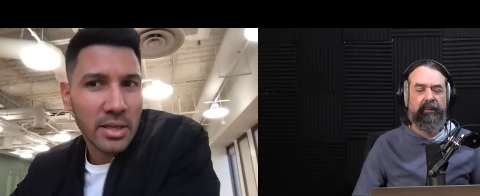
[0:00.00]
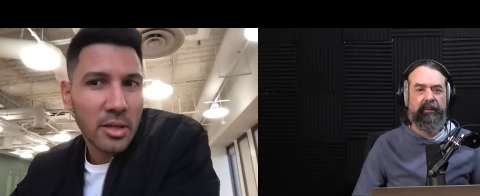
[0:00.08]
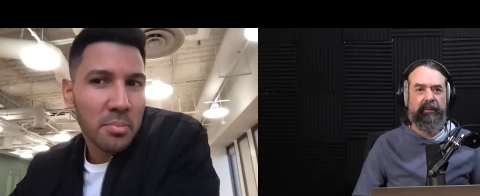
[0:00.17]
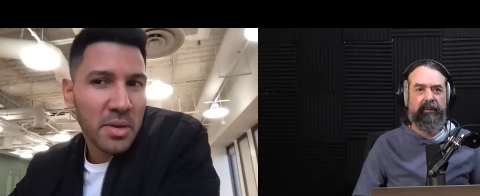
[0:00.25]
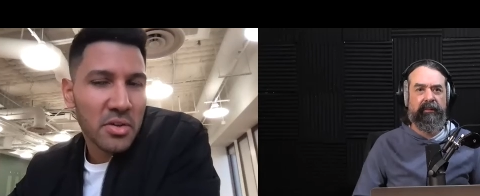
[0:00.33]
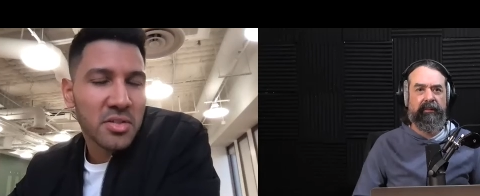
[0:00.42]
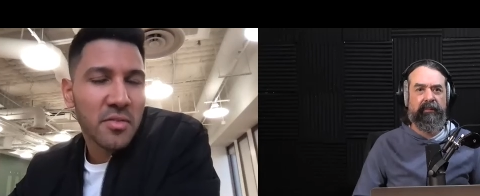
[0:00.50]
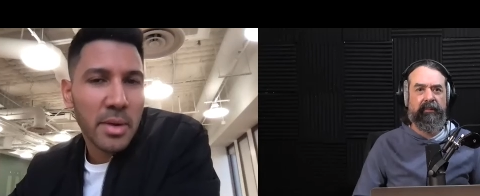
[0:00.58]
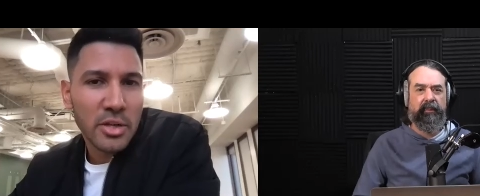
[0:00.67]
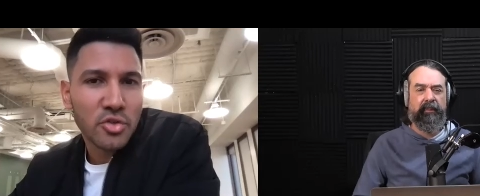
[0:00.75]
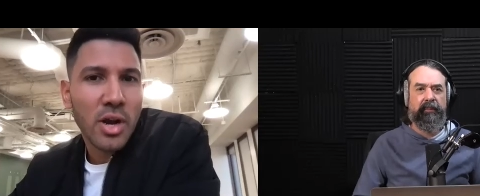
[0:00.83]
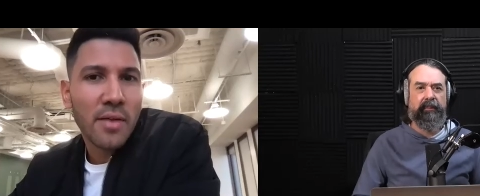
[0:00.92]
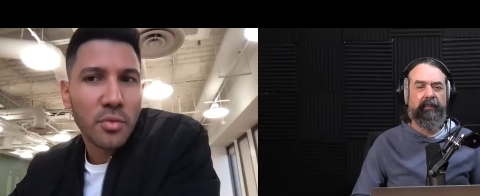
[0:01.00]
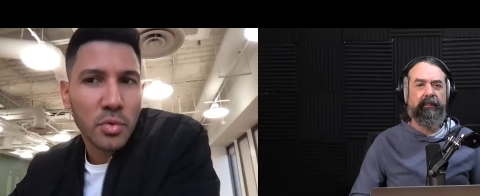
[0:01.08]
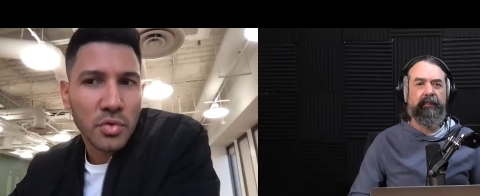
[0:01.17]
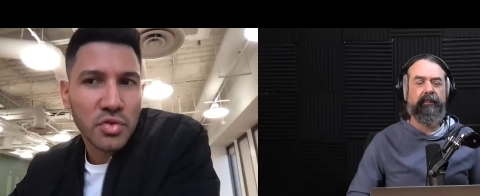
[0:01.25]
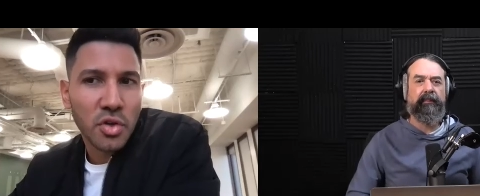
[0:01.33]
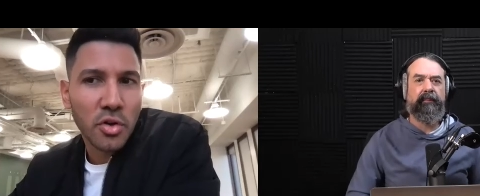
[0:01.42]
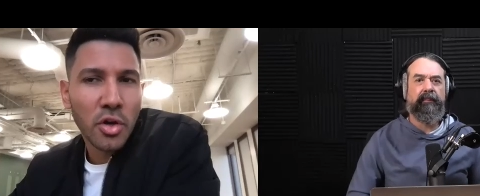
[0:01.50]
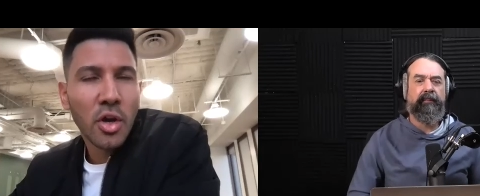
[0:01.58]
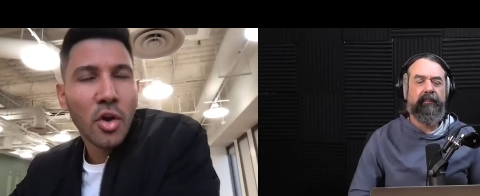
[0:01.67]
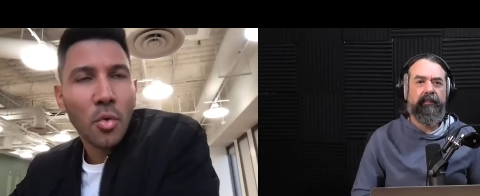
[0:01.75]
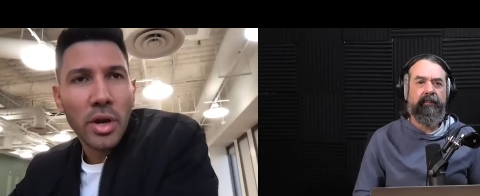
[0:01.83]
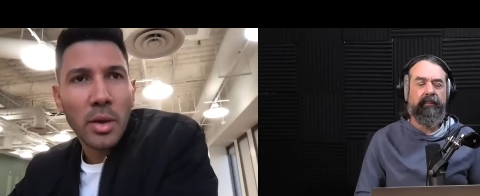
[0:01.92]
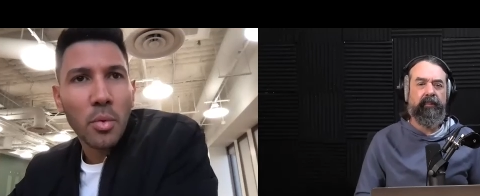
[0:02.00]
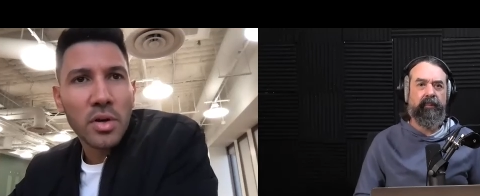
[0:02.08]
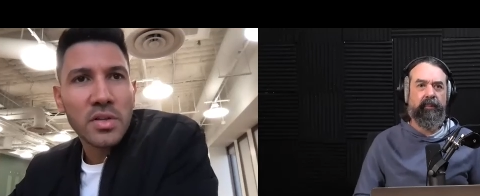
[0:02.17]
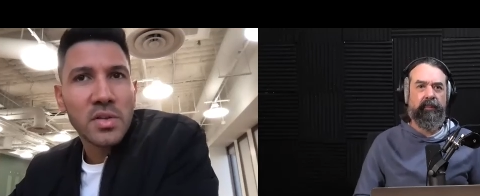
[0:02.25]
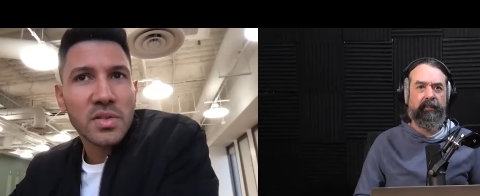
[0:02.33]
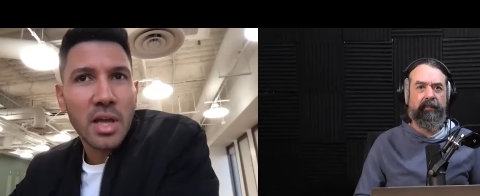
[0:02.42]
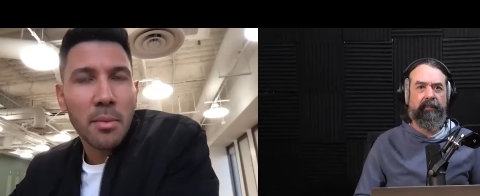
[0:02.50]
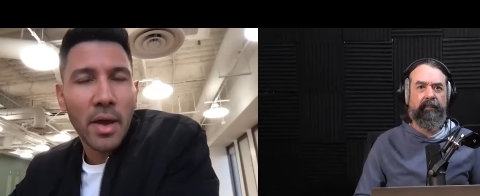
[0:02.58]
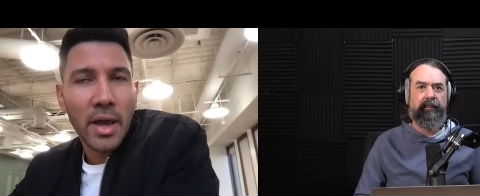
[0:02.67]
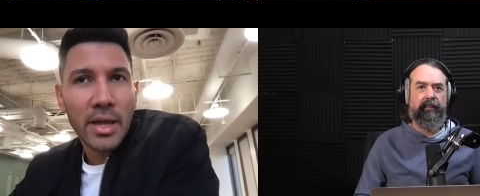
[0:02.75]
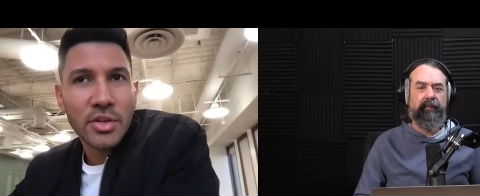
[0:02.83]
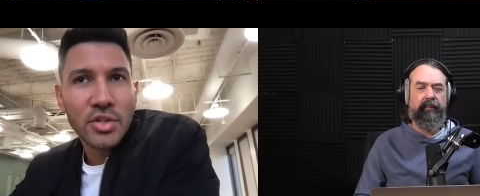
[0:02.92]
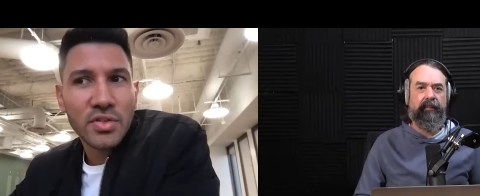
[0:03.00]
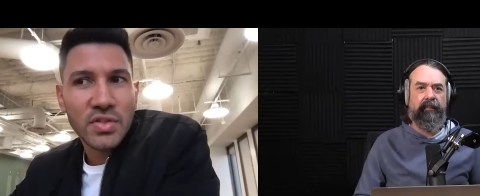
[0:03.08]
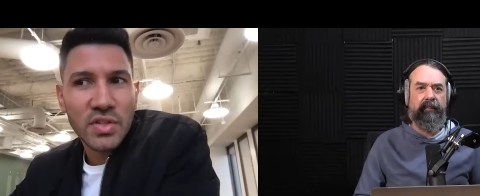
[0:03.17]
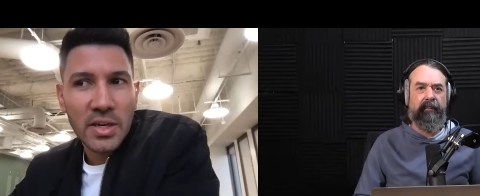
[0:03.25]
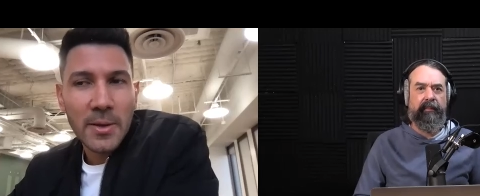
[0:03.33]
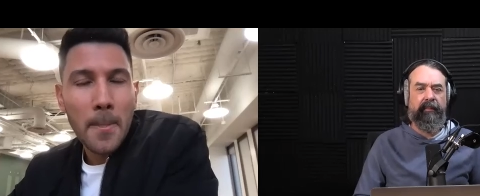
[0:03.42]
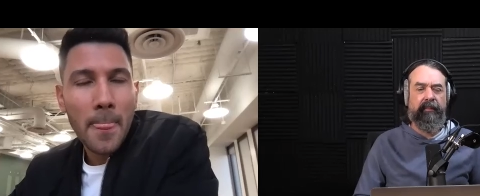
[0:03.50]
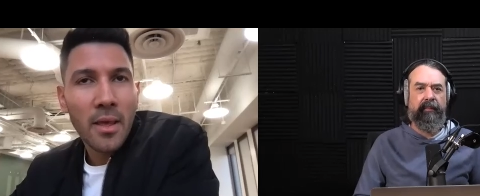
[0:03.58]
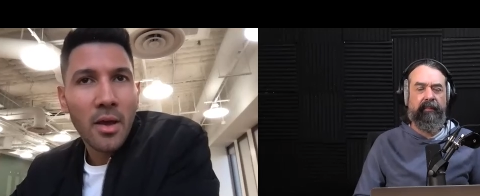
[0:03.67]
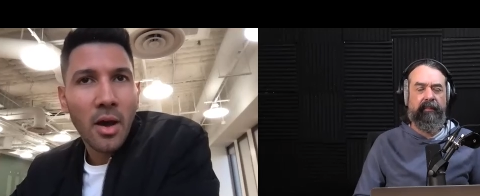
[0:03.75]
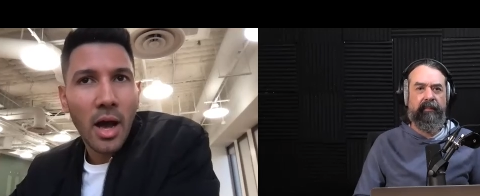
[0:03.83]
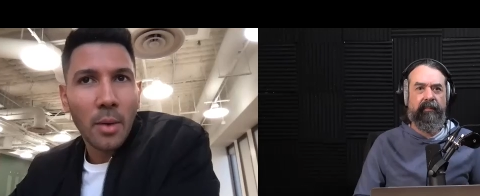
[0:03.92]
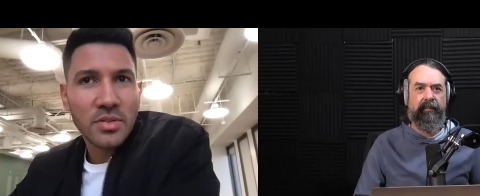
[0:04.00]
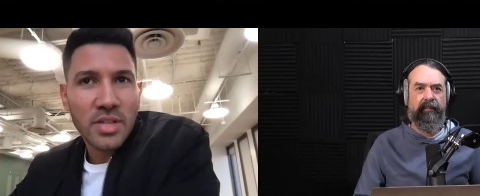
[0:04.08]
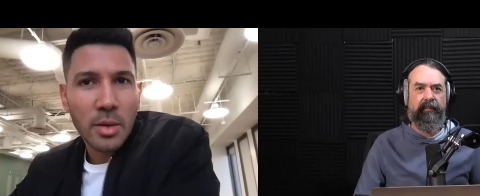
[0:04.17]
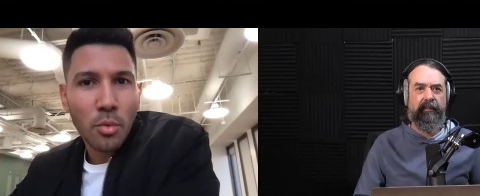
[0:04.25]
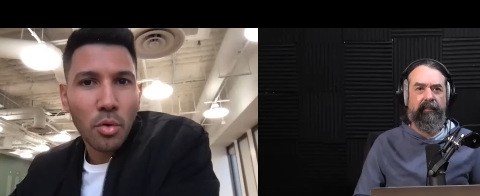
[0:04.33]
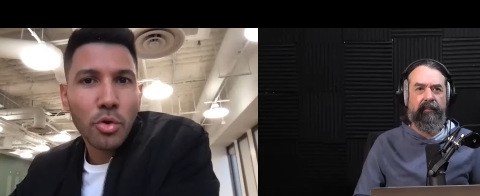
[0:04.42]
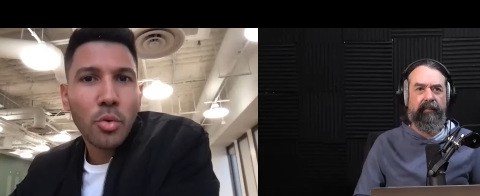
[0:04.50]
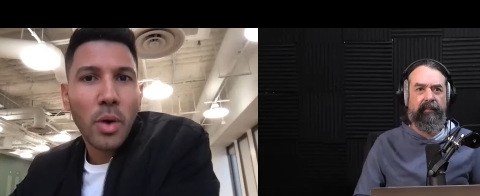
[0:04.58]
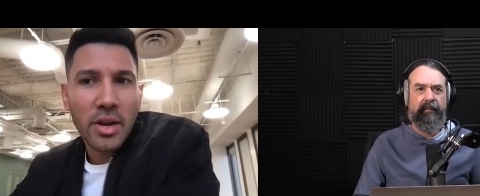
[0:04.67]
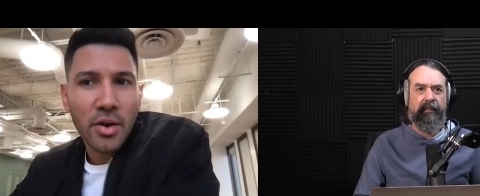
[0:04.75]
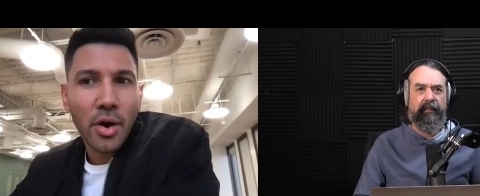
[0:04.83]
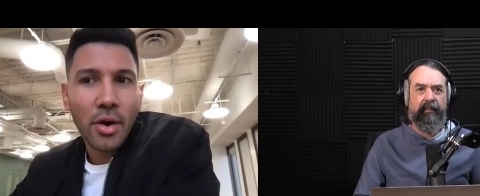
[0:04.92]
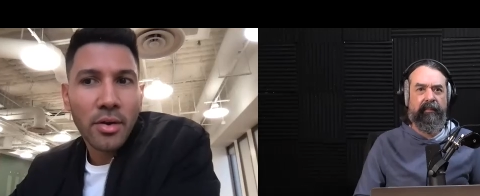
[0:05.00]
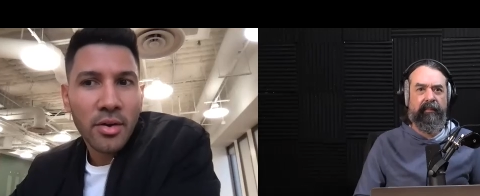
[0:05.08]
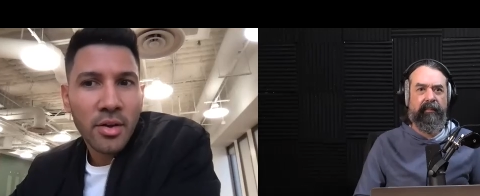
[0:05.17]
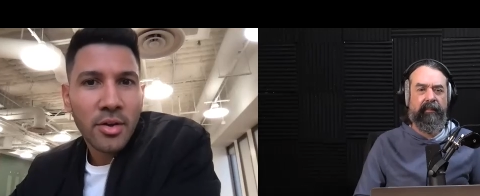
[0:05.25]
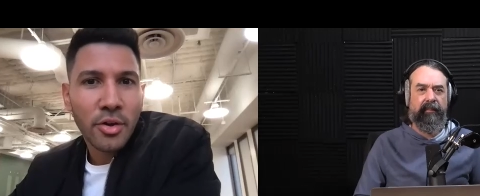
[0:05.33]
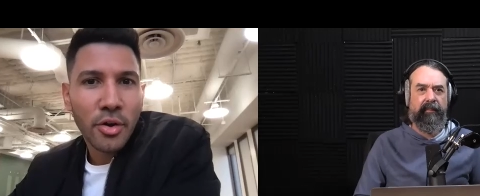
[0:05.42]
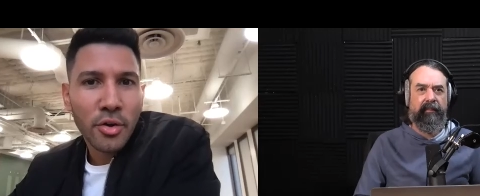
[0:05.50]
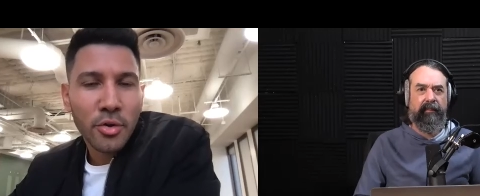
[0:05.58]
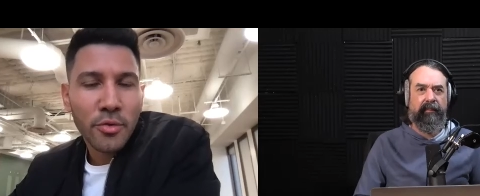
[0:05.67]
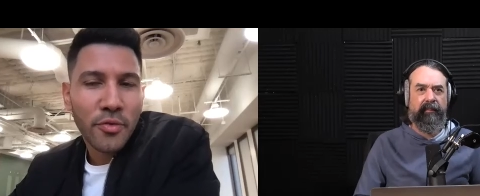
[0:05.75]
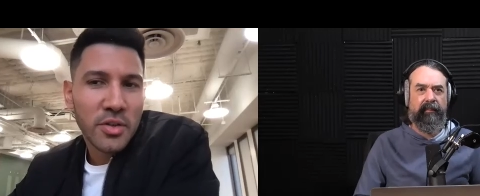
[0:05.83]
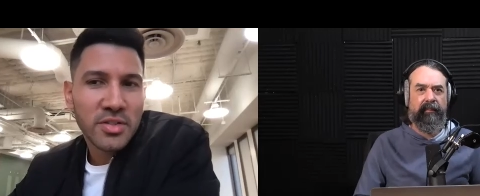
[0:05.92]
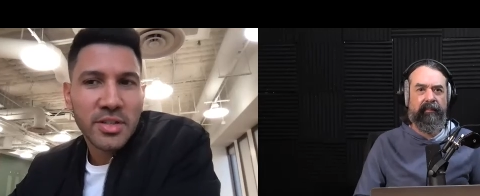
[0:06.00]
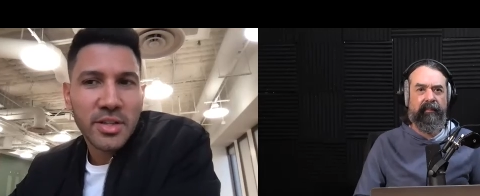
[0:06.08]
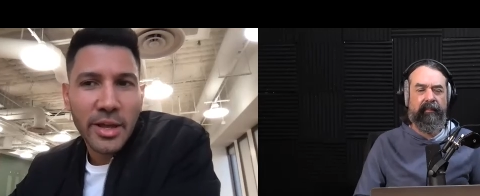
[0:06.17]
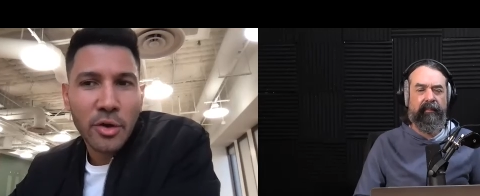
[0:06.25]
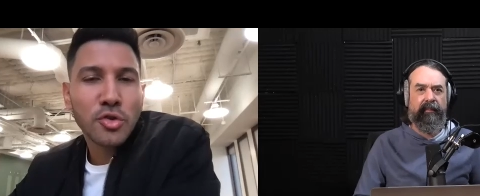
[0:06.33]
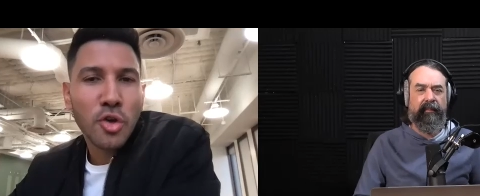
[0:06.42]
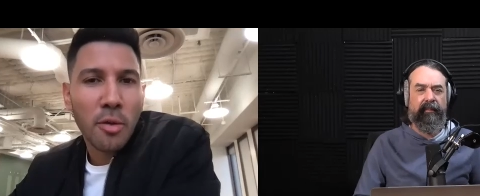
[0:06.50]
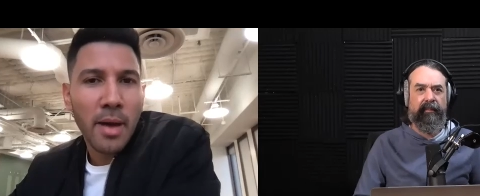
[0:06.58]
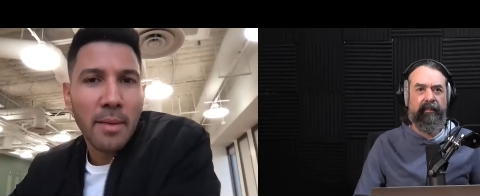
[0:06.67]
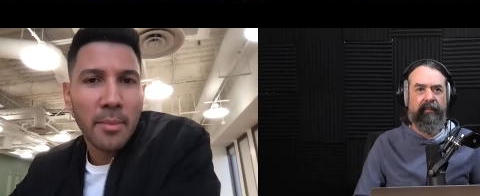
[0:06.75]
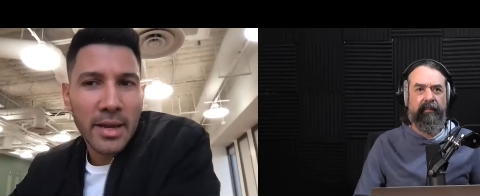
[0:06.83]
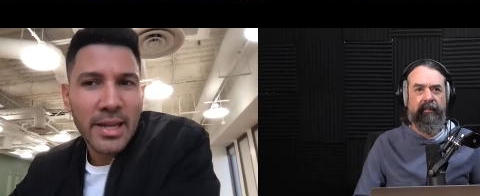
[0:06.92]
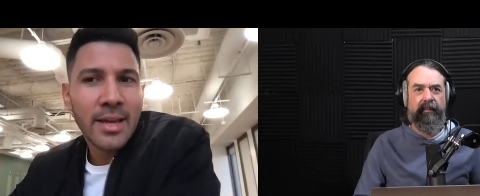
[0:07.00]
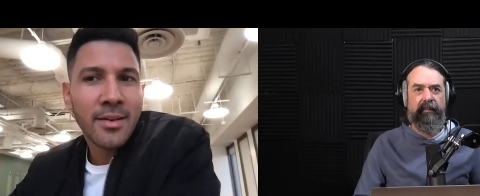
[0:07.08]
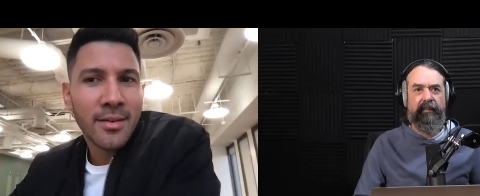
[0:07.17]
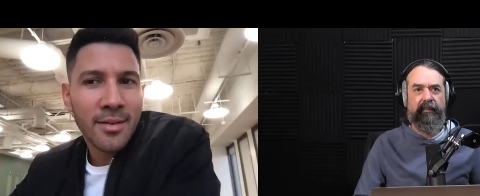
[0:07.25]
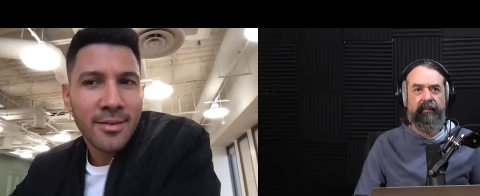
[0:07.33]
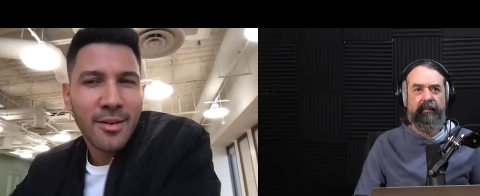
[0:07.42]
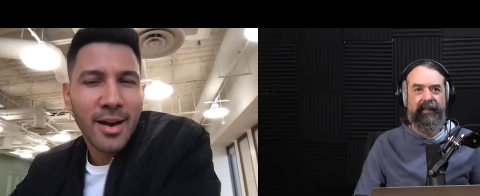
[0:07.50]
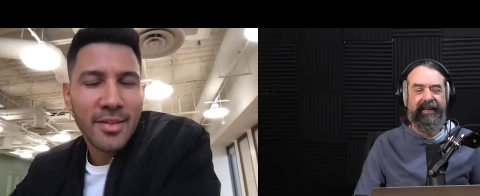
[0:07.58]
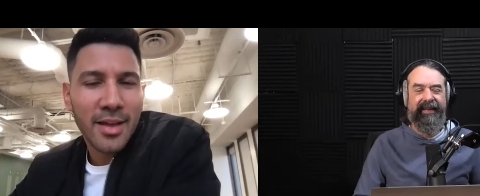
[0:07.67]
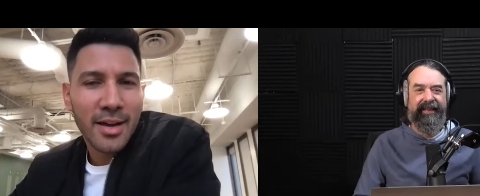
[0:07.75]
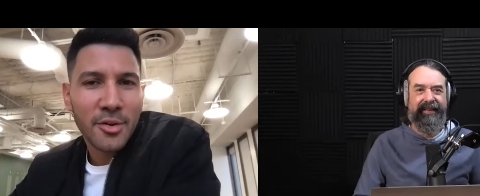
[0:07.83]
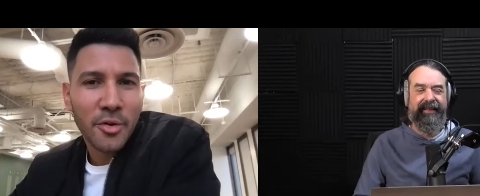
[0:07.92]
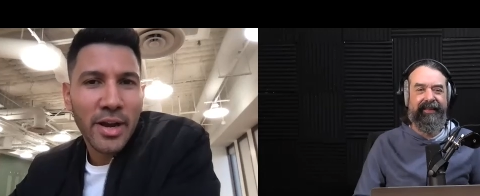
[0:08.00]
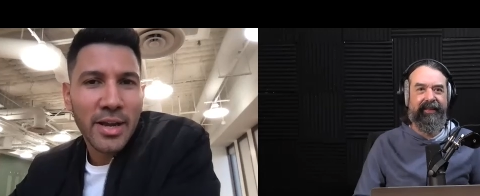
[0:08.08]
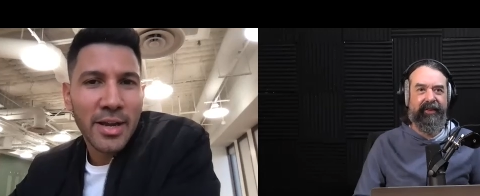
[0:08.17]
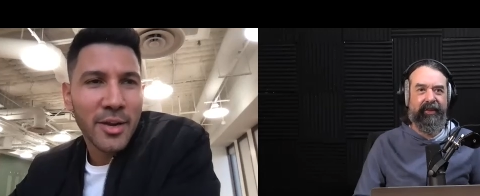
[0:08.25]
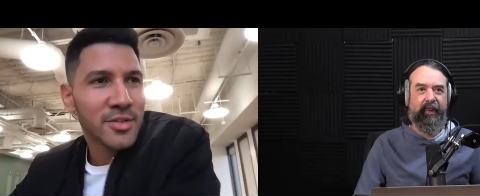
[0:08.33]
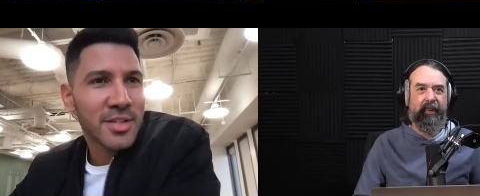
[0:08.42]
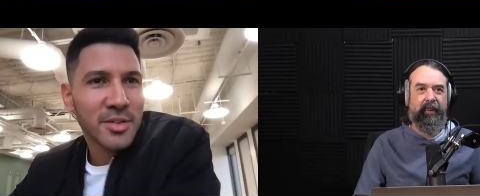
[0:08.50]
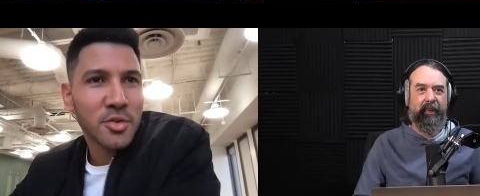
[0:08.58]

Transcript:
Speaker 1: you know, because of my travels. So when I wanted to start my agency, I was like, well, who do I know? you know, firstly, like who's got my money, right? Grant Cardone says,